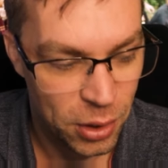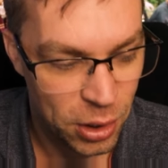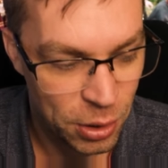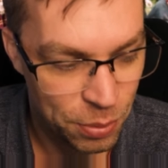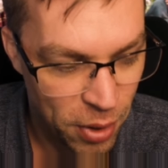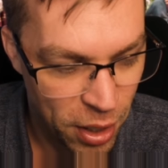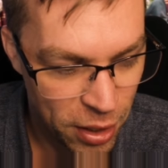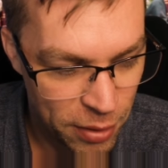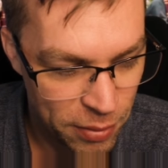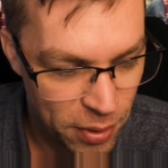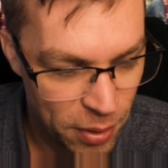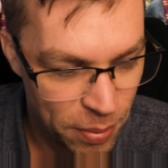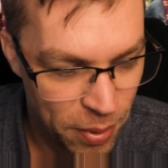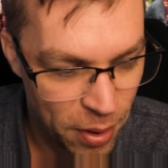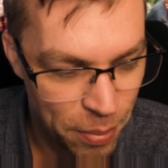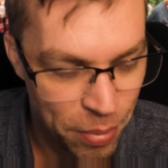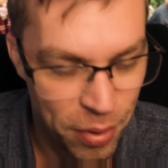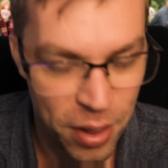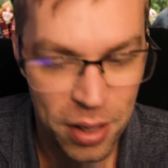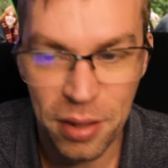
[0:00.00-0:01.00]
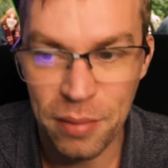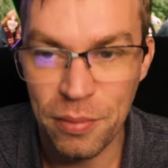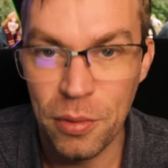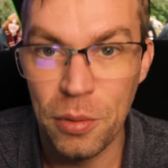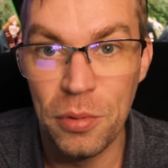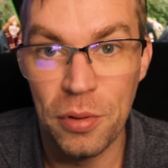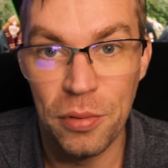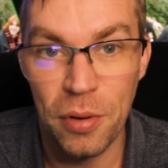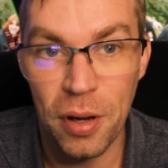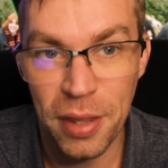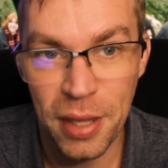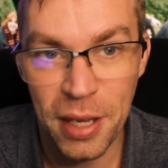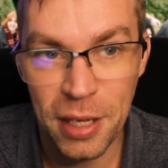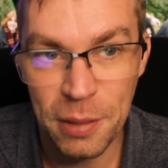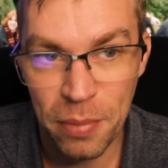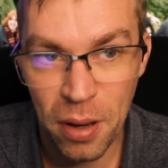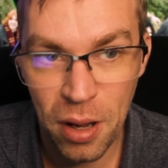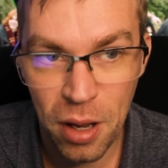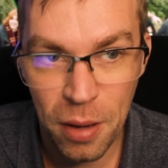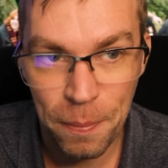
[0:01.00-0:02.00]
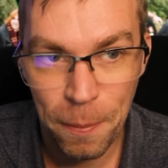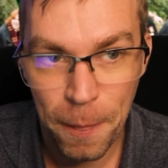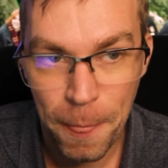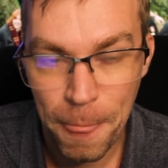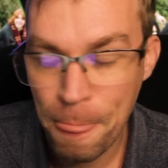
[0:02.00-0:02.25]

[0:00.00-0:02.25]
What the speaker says: It buys me a bit of breathing room to write the next part.